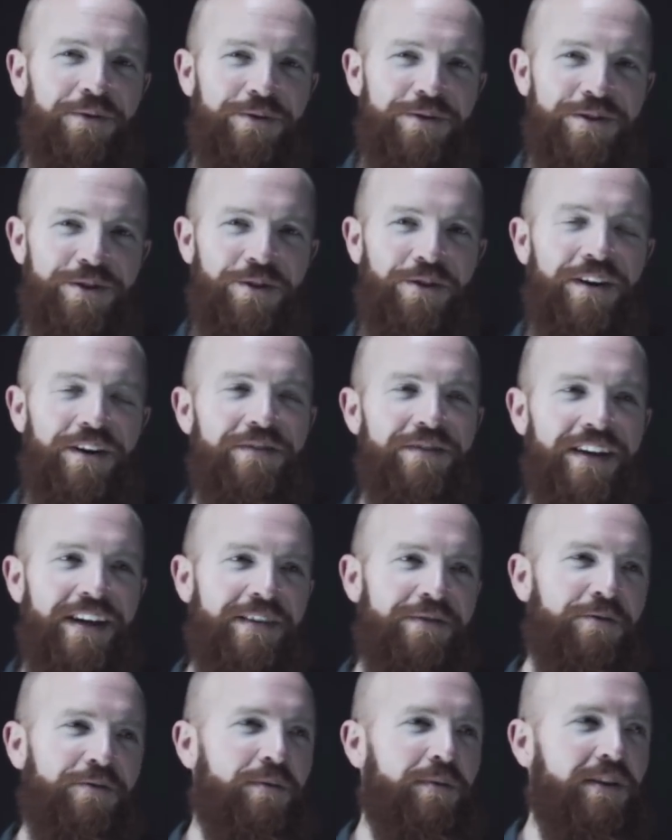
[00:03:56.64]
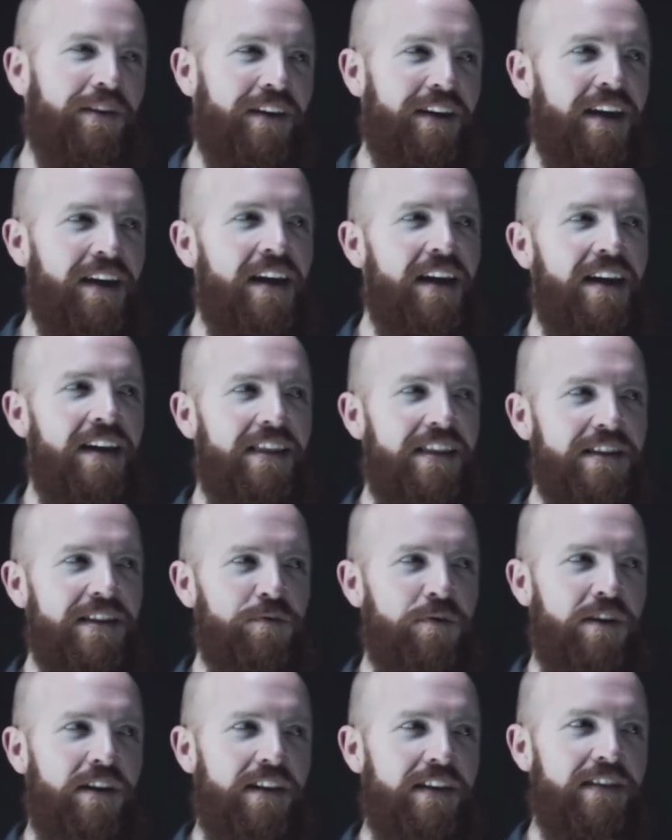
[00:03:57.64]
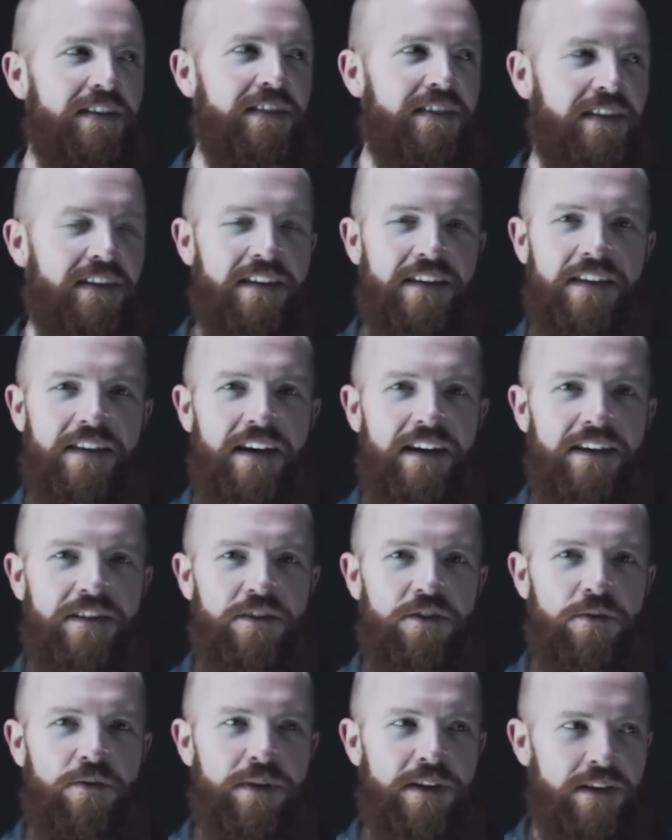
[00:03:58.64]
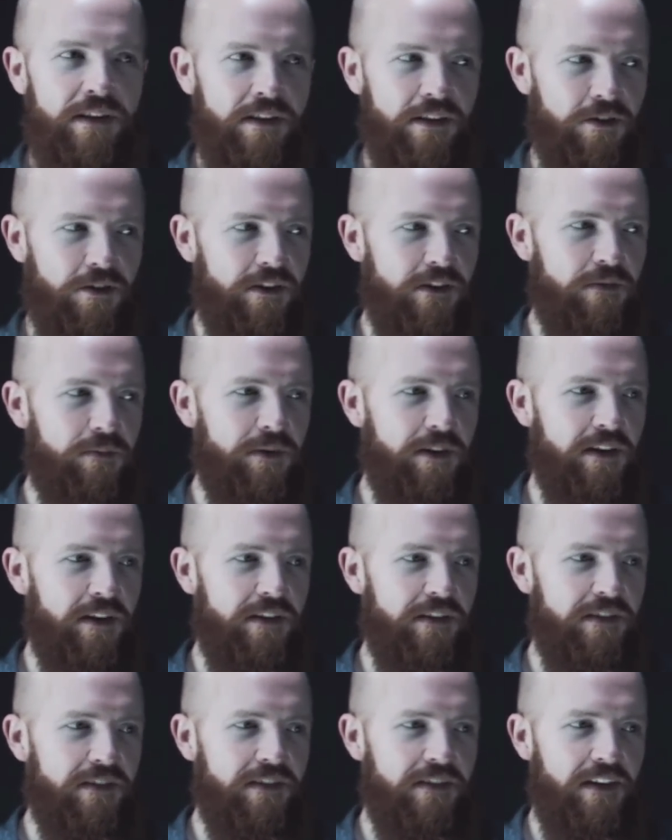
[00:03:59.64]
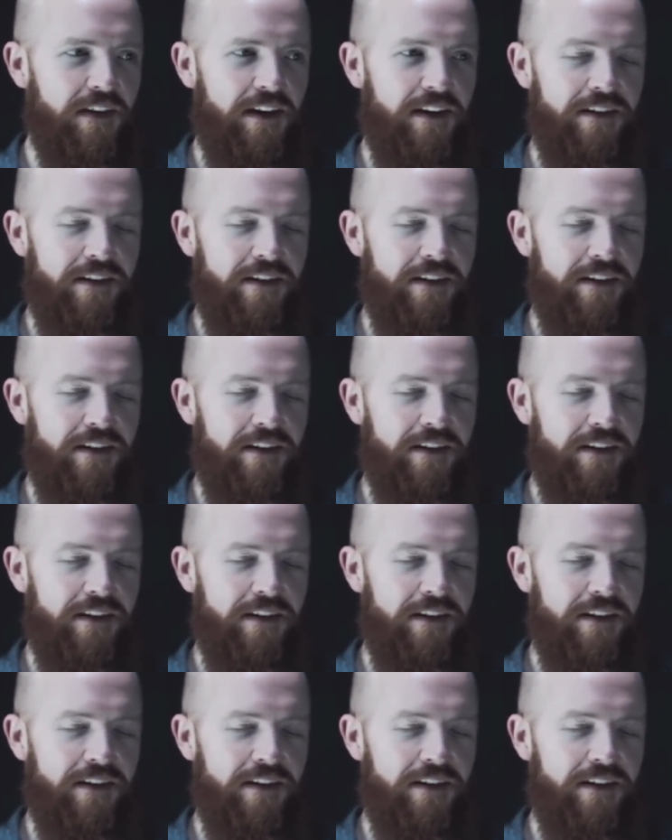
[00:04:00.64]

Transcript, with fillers: Blue Screen of Death vulnerability. This one is uh, a little bit hilarious because